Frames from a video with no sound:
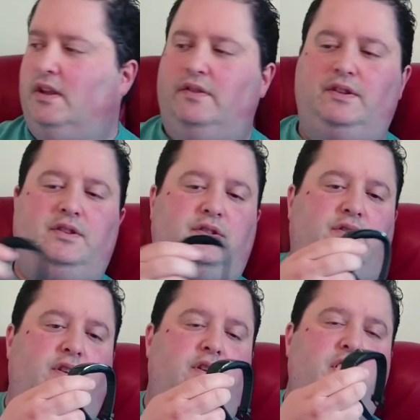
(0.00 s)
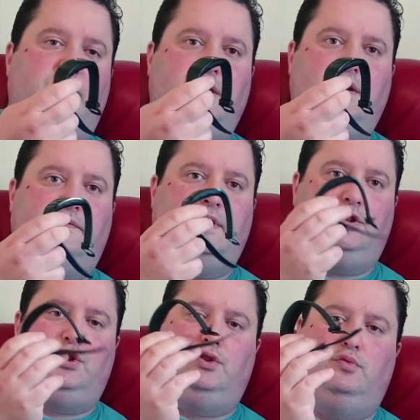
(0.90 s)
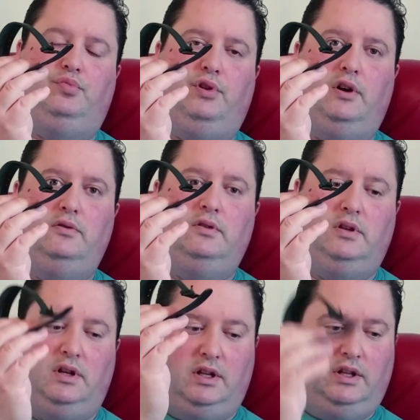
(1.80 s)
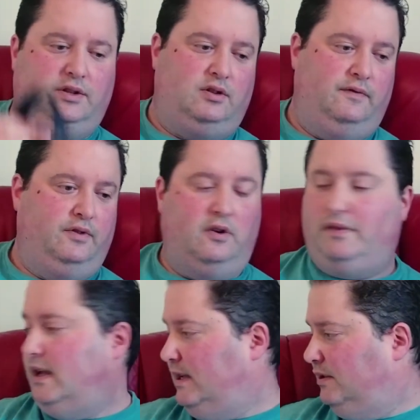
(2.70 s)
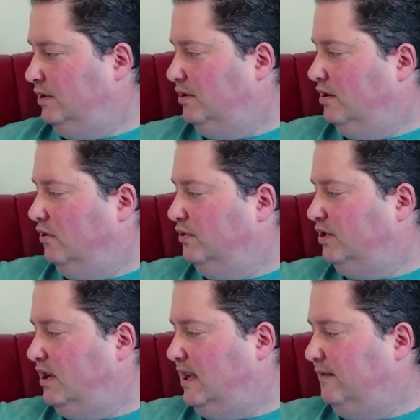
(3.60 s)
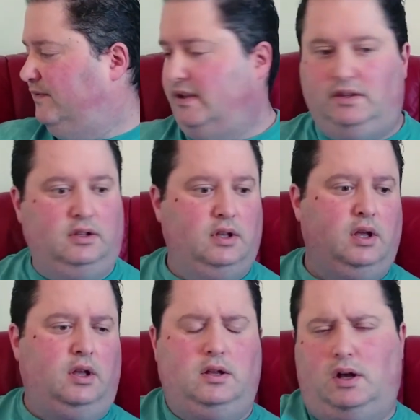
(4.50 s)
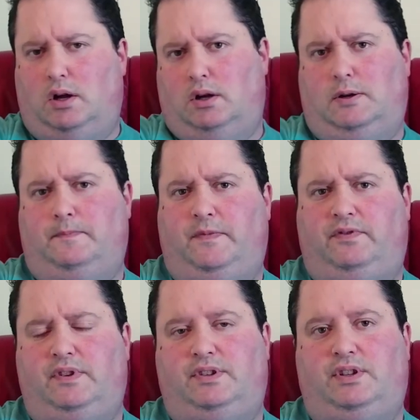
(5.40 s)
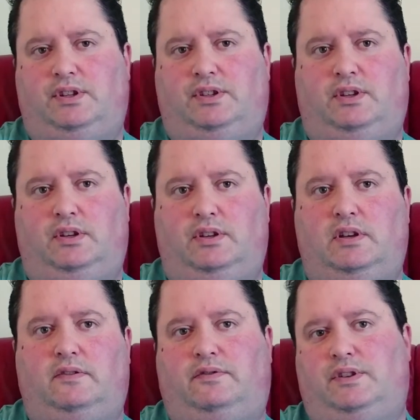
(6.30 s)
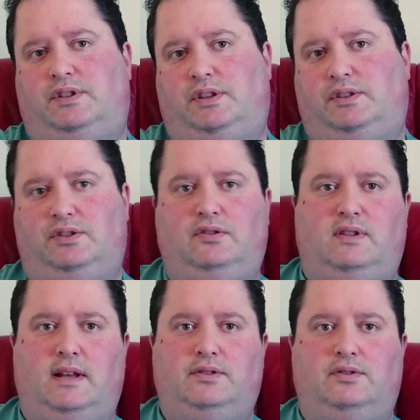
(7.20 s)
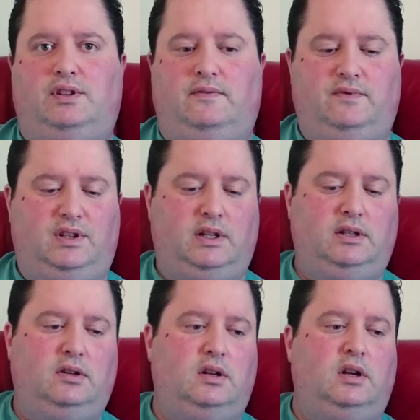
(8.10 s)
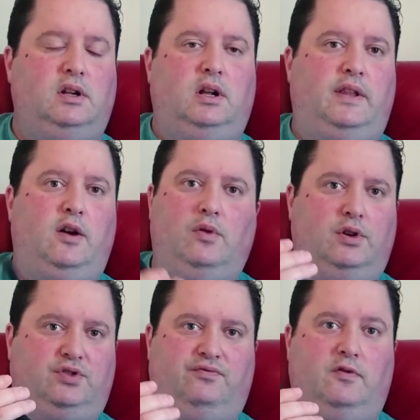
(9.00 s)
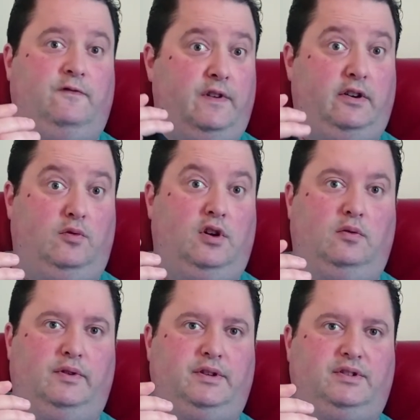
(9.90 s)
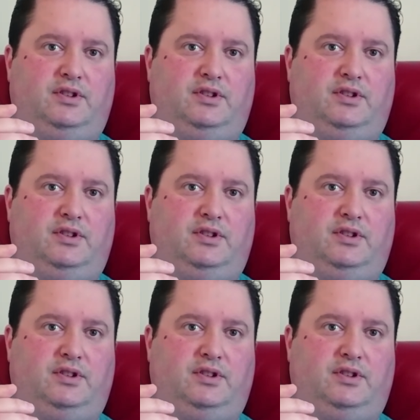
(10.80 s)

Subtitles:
This is the Gear Fit 2 Pro, so I've got that. I also have the 360 Gear 360 2017, and that works very well with this.